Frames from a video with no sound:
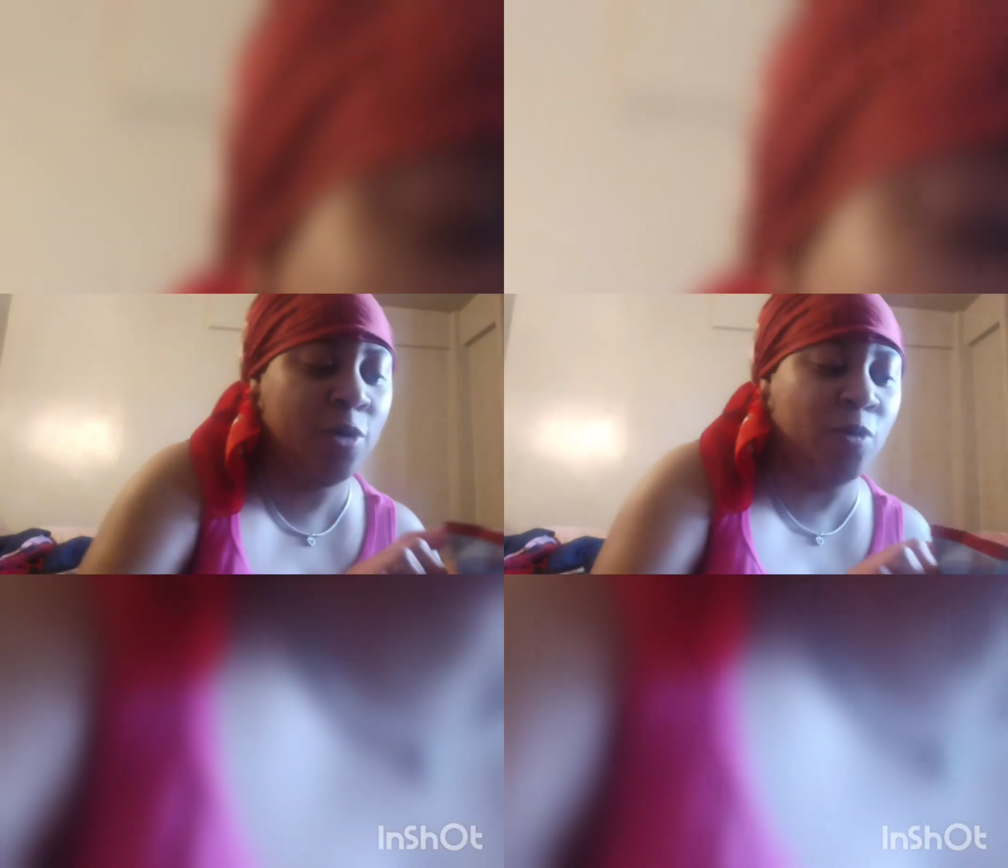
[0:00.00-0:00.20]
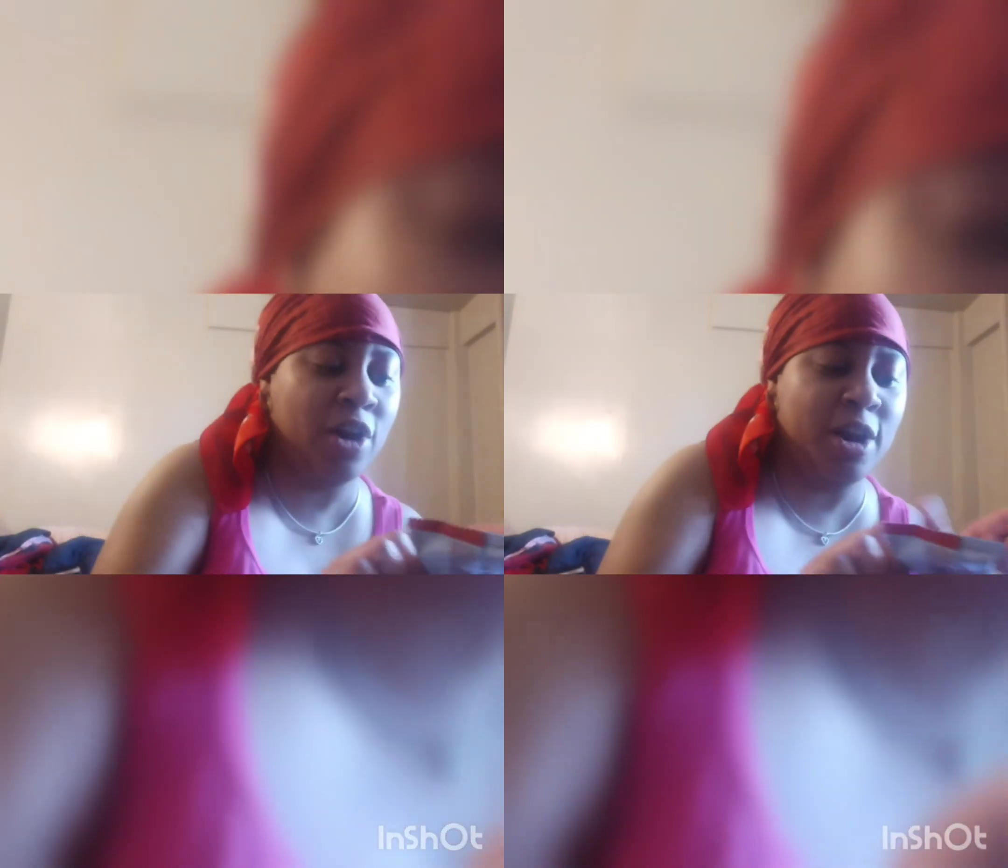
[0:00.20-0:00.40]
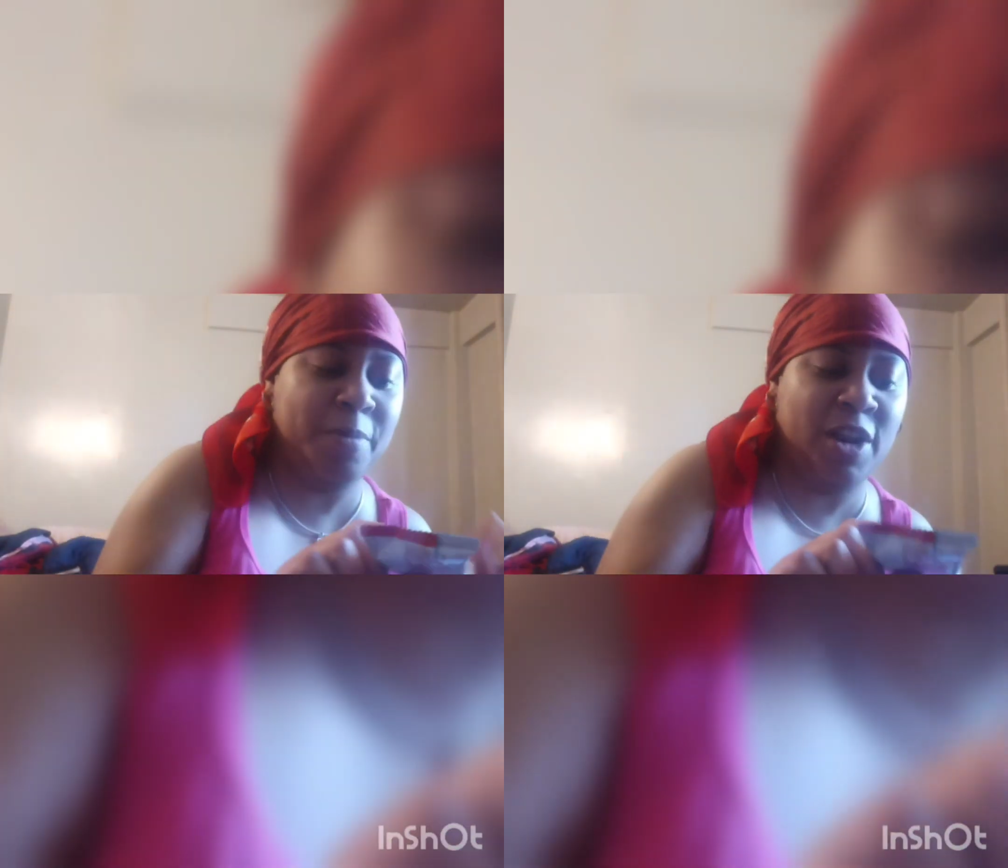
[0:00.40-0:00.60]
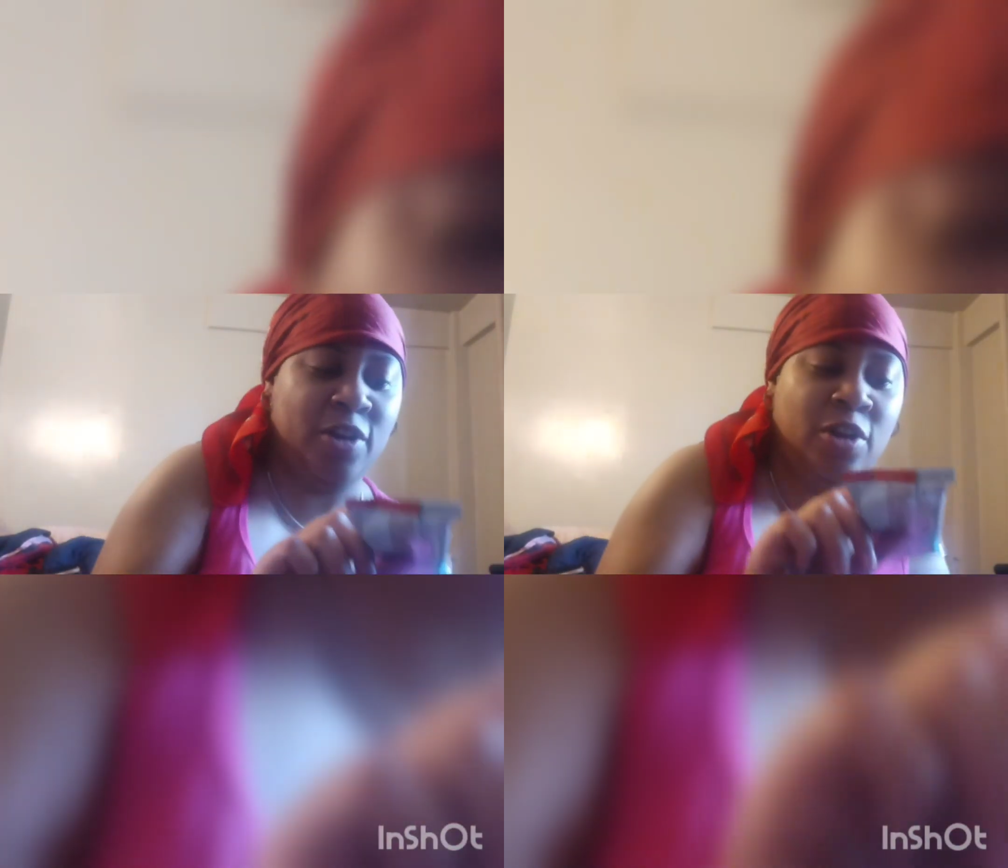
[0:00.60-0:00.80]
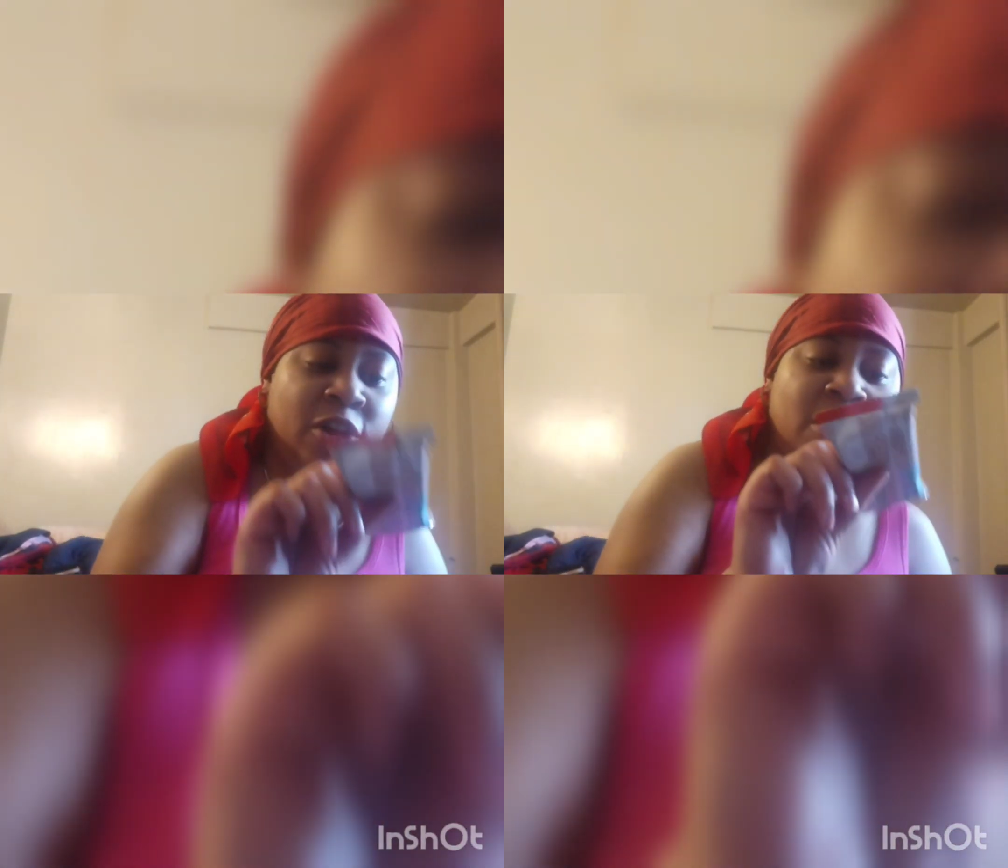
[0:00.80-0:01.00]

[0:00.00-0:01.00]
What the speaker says: we're gonna be